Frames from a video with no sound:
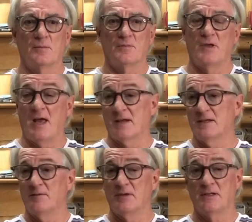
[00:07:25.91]
the
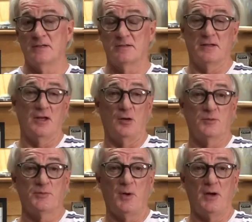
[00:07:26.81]
activities that help
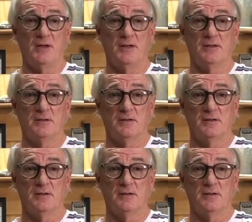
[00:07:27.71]
spawn it,